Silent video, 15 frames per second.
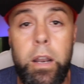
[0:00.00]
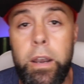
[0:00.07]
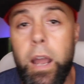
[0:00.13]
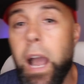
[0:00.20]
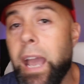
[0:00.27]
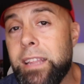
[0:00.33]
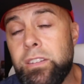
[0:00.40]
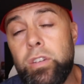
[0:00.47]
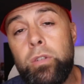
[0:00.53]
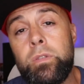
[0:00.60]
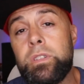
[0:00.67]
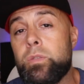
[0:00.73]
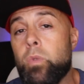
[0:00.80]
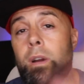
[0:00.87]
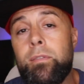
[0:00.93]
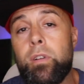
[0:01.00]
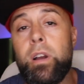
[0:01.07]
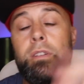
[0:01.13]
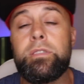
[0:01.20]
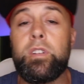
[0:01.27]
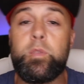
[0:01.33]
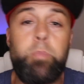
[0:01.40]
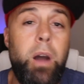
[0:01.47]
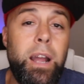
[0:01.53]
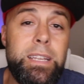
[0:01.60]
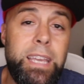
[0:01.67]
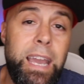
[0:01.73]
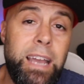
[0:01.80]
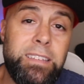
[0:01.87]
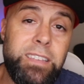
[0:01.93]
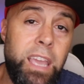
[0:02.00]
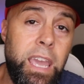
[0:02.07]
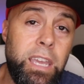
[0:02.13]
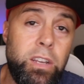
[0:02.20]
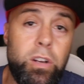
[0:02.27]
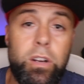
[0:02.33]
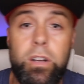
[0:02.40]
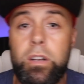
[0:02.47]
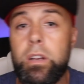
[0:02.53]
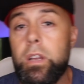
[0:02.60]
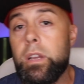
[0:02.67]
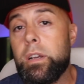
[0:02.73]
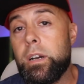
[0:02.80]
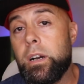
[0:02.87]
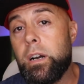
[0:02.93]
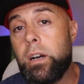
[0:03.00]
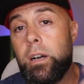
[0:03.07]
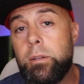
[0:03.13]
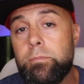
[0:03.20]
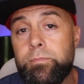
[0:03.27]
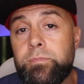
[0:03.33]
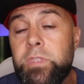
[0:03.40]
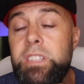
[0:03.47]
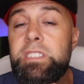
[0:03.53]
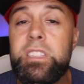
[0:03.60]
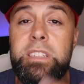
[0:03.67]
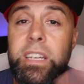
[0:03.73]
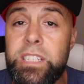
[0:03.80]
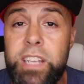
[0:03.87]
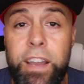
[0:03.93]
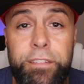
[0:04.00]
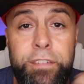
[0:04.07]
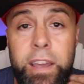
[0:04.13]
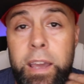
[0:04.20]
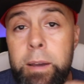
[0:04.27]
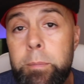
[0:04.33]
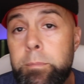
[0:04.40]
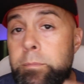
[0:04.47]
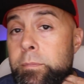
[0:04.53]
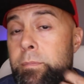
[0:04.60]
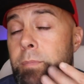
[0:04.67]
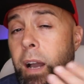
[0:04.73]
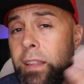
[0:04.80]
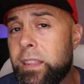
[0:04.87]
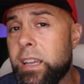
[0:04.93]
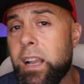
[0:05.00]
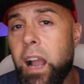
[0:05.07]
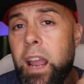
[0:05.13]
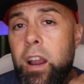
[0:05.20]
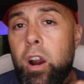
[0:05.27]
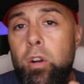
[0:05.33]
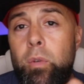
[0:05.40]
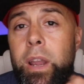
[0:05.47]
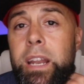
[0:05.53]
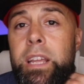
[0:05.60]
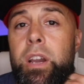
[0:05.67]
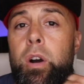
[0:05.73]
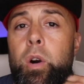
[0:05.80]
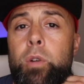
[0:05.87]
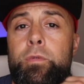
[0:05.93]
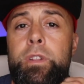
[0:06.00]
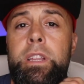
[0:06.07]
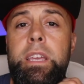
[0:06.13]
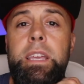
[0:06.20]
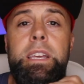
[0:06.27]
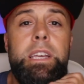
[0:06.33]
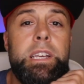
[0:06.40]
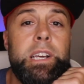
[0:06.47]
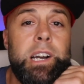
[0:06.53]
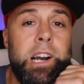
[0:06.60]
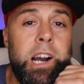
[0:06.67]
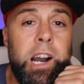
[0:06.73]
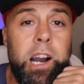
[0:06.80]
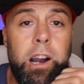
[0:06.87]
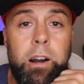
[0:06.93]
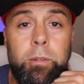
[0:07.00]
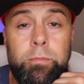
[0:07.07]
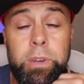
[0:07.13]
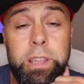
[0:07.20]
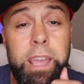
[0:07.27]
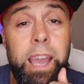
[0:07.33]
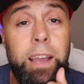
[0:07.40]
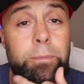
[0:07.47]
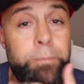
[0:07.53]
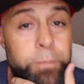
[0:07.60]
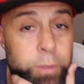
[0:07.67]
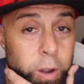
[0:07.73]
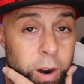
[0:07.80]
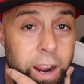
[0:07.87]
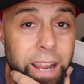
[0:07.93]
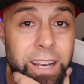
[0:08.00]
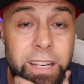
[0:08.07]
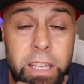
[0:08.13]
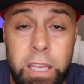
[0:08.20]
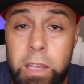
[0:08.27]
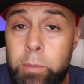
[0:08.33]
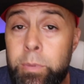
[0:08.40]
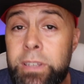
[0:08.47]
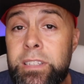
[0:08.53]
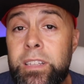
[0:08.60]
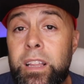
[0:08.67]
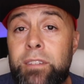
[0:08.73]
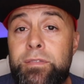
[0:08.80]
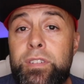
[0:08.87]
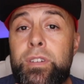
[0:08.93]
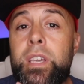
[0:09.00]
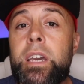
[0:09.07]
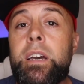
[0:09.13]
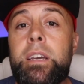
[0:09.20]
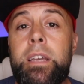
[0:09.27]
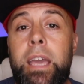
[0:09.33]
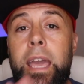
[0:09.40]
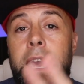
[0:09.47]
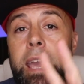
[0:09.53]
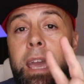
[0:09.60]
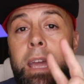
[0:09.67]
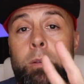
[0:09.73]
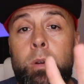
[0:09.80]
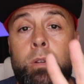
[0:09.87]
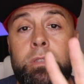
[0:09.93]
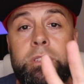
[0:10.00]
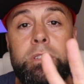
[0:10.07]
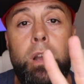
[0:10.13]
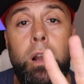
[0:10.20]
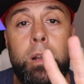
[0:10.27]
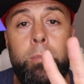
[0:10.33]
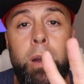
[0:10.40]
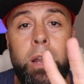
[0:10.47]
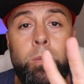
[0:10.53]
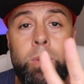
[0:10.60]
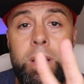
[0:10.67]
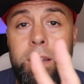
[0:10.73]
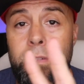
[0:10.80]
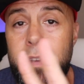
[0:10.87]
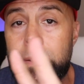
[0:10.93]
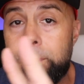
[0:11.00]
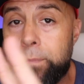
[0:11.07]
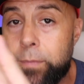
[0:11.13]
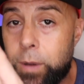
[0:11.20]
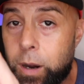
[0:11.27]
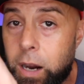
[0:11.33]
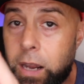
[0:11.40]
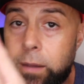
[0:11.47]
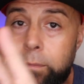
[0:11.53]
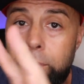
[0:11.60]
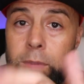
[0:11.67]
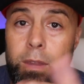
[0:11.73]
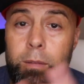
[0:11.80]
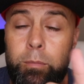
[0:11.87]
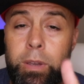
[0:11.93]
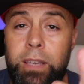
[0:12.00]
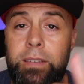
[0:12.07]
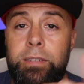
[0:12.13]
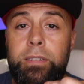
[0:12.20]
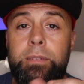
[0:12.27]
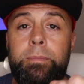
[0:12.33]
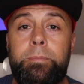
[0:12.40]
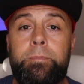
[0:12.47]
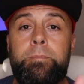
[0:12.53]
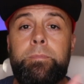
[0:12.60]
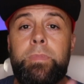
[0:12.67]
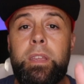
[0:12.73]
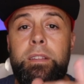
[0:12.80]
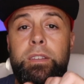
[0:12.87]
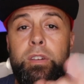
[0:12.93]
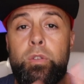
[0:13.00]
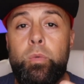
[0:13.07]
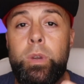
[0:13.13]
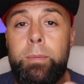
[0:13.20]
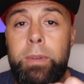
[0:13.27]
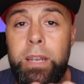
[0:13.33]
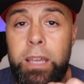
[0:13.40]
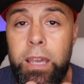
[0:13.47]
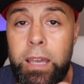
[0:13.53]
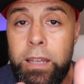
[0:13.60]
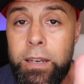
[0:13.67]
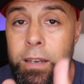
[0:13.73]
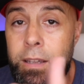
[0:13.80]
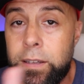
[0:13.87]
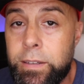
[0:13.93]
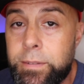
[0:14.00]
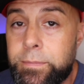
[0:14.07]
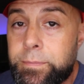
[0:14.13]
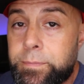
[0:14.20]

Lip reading: iTunes and wherever else there's podcasts, Anchor, Stitch FM, I think iHeartRadio, hopefully. And yeah, all right. Peace and love to you. And we don't just talk about it, we live it. All right. Peace. Until we meet again.